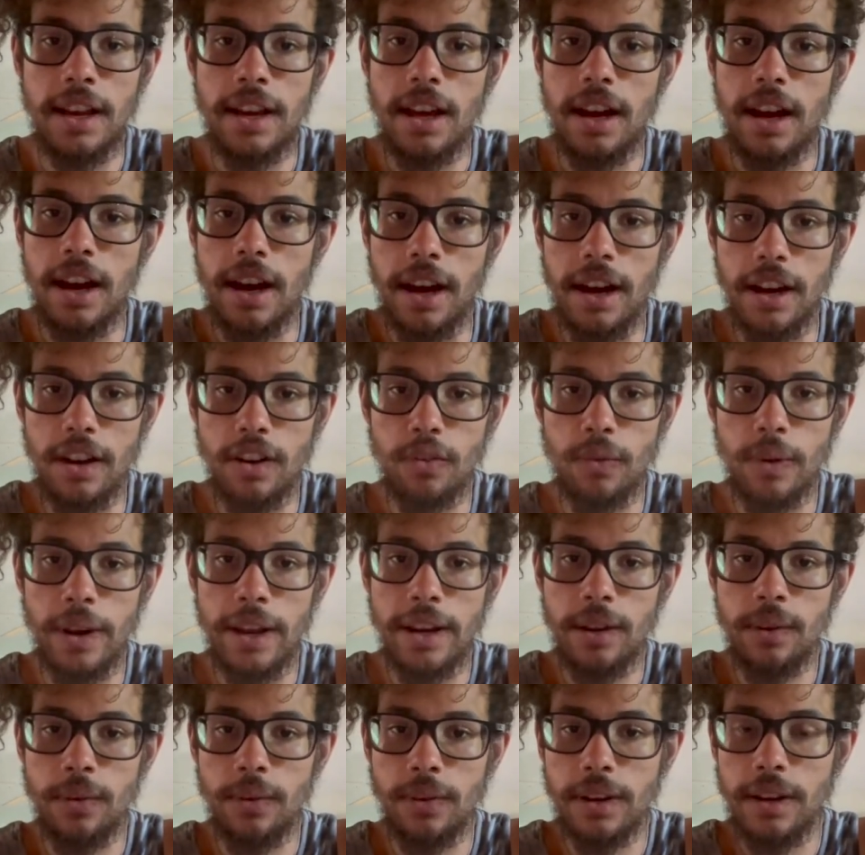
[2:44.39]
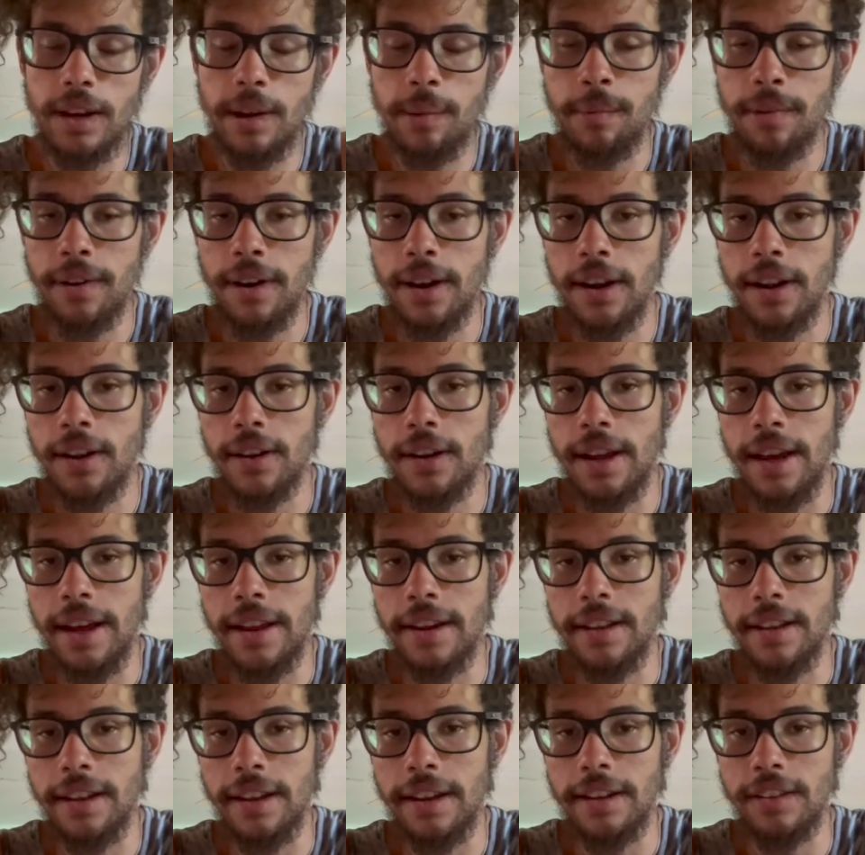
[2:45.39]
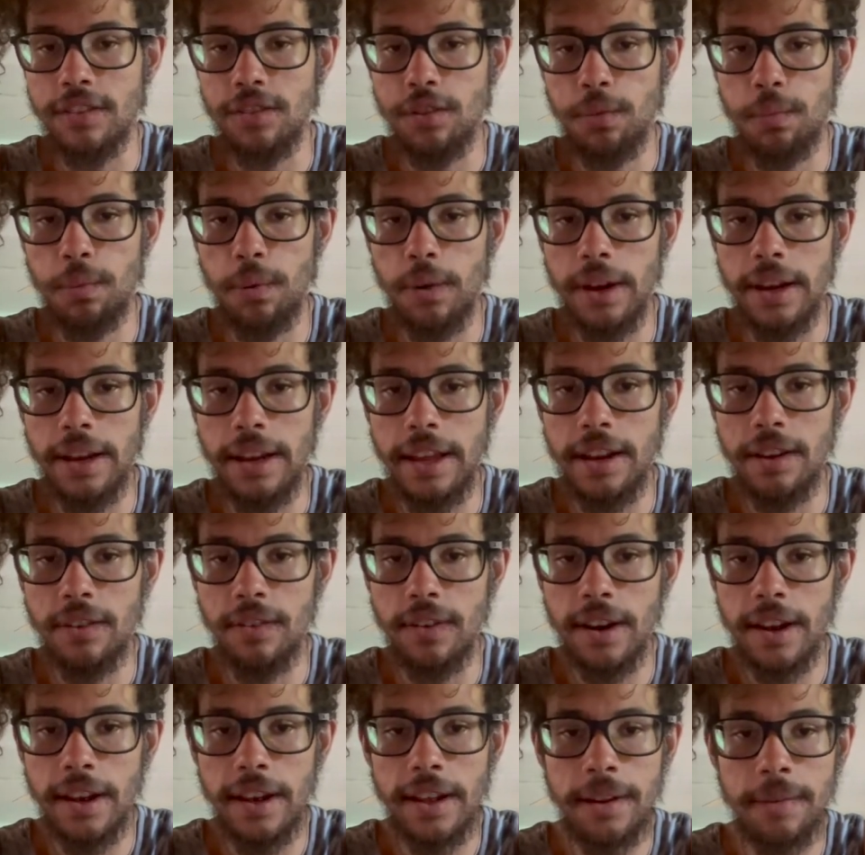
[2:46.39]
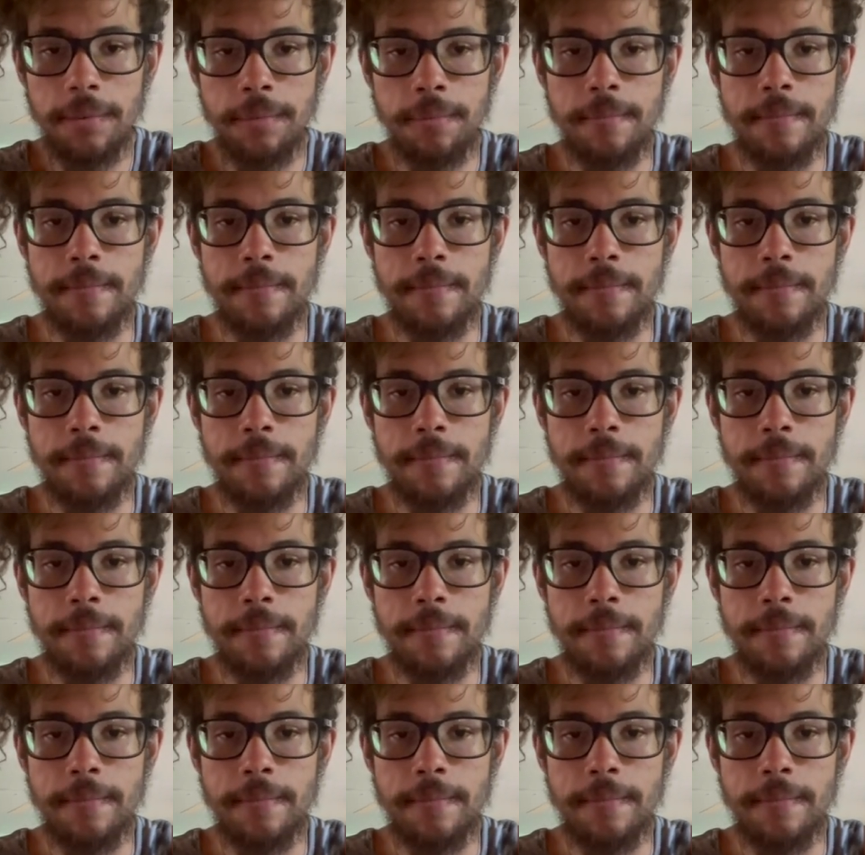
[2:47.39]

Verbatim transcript: Uh, grading would come around. I did like a 2.8, right?